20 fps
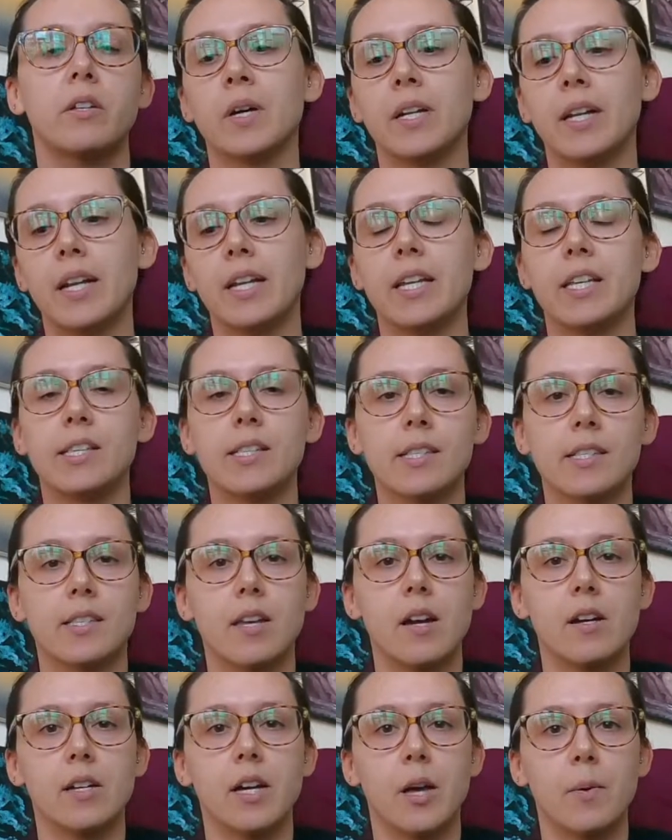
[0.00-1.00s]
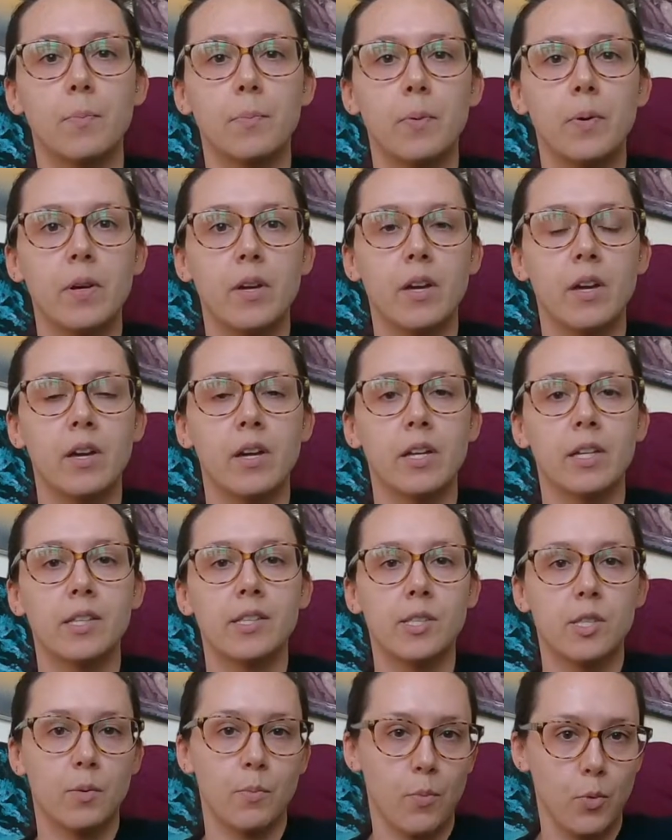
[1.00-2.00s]
But I need to stock up on
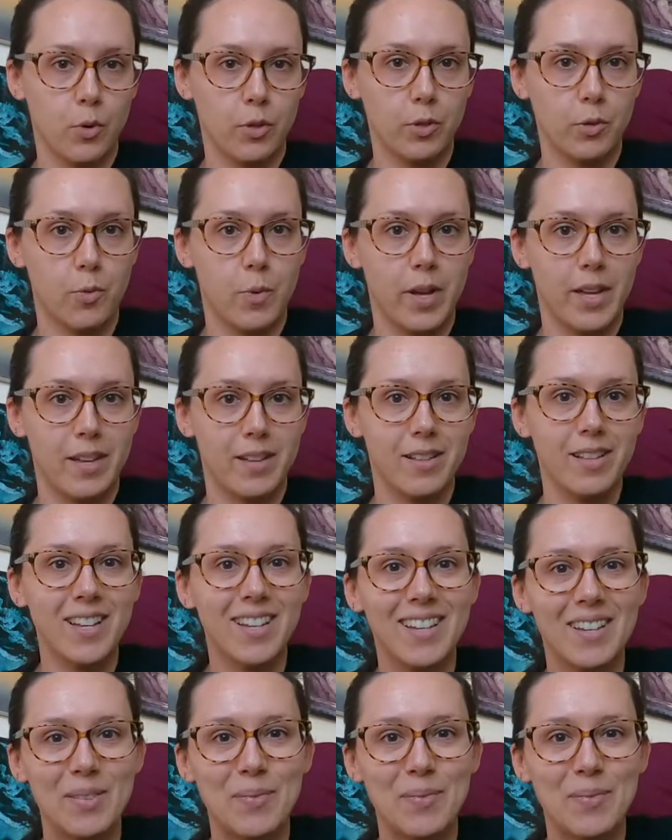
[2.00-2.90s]
some more quail